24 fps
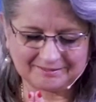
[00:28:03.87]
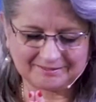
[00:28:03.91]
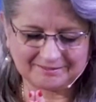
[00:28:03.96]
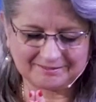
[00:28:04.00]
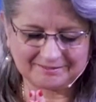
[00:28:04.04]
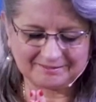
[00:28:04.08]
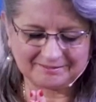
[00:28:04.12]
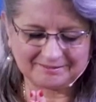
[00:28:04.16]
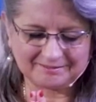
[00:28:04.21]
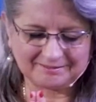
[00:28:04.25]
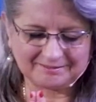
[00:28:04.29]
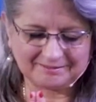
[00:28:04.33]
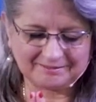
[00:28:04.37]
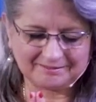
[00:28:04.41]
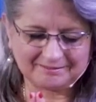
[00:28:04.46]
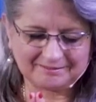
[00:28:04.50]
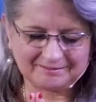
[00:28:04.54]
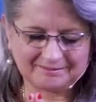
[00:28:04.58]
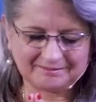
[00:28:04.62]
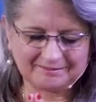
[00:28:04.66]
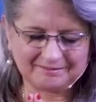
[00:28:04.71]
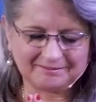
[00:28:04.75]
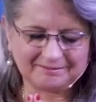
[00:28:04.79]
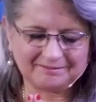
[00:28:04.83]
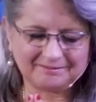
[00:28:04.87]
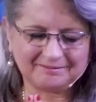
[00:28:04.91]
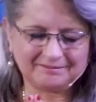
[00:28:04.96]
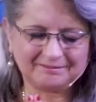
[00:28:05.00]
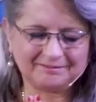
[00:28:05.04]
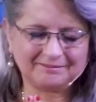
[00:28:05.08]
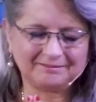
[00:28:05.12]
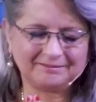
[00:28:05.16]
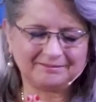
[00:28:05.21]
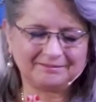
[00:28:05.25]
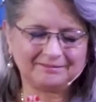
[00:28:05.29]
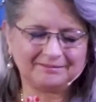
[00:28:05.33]

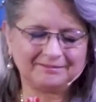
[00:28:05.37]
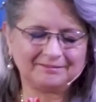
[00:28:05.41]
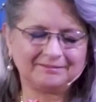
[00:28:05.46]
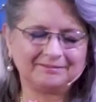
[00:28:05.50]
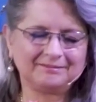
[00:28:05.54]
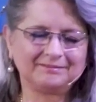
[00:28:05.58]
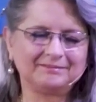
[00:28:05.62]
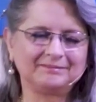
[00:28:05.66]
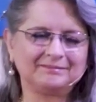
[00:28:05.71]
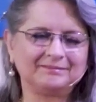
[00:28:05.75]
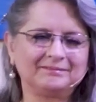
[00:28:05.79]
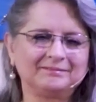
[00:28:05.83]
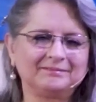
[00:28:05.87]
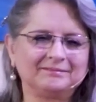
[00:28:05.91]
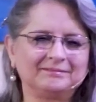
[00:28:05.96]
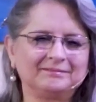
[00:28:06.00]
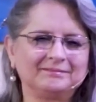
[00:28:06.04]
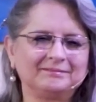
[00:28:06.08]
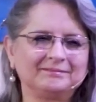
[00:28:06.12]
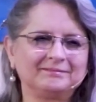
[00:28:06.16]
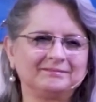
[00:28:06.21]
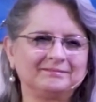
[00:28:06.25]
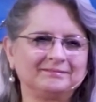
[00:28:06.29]
Nothing is said.